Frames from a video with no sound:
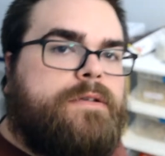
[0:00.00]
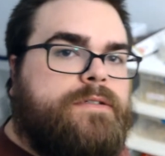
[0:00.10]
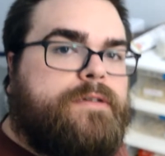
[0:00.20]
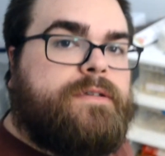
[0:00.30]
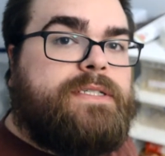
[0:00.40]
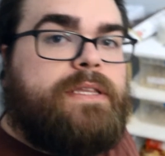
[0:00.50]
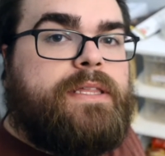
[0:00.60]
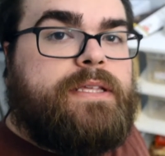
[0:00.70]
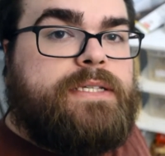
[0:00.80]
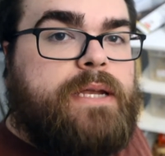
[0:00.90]
So you'll see that
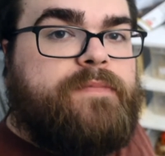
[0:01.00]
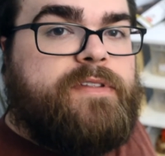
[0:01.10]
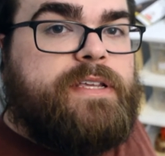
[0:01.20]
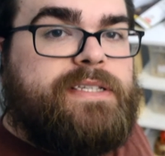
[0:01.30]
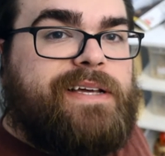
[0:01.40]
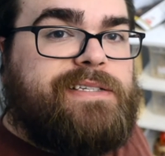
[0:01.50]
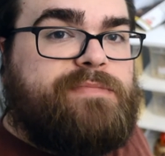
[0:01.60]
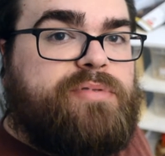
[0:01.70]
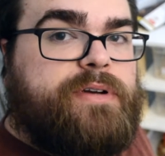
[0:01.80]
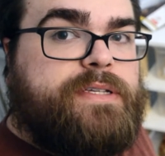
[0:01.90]
the setup for these guys is
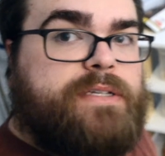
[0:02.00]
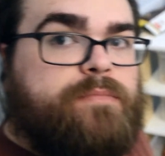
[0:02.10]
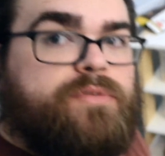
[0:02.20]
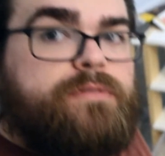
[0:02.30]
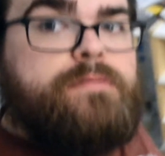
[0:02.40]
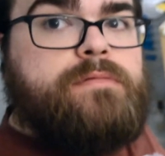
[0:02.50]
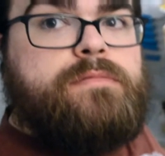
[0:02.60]
pretty simple.